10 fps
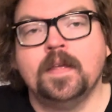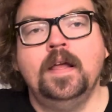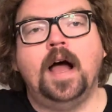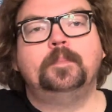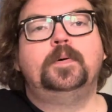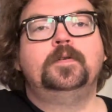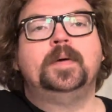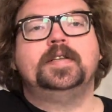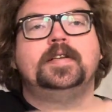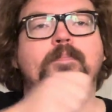I pulled
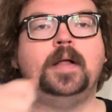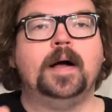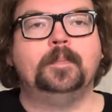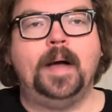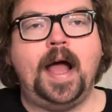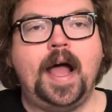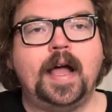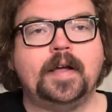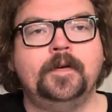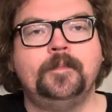my Ziploc
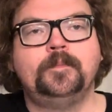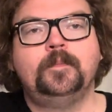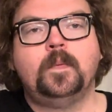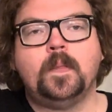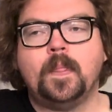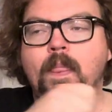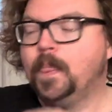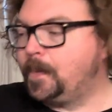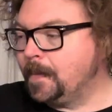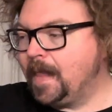bag
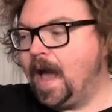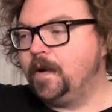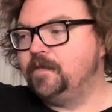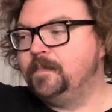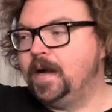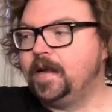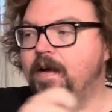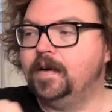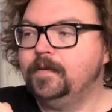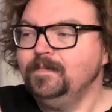out of
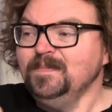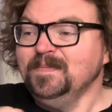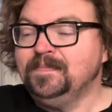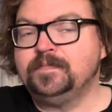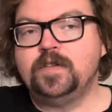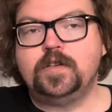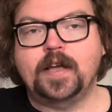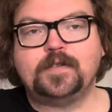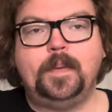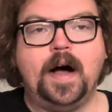my
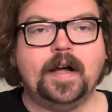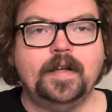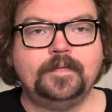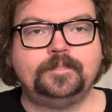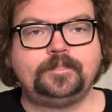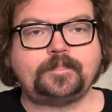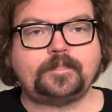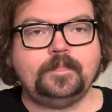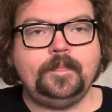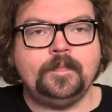chest pocket,
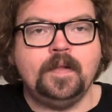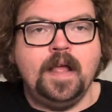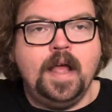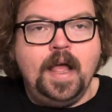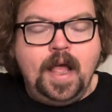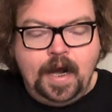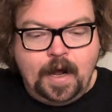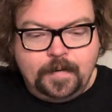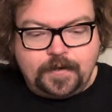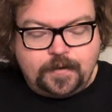and I
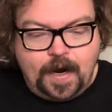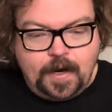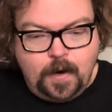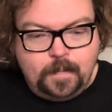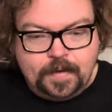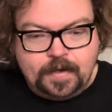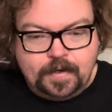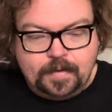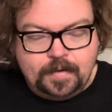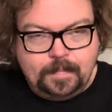went to try to open the
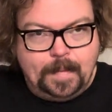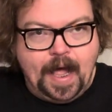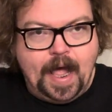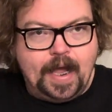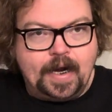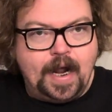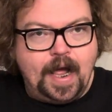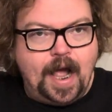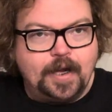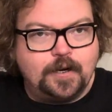bag, and
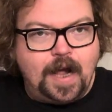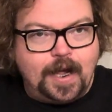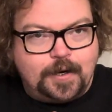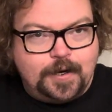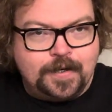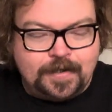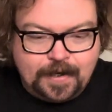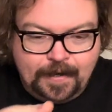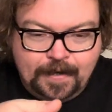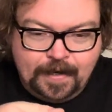I couldn't.
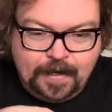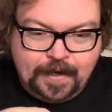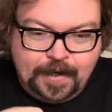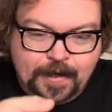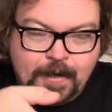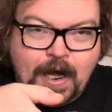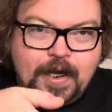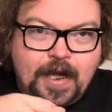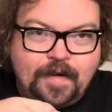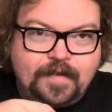You know how
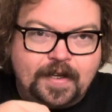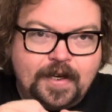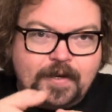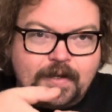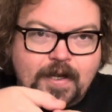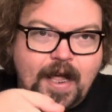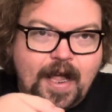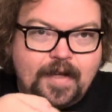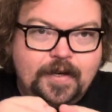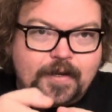you have to get your
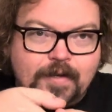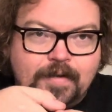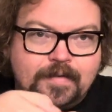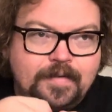little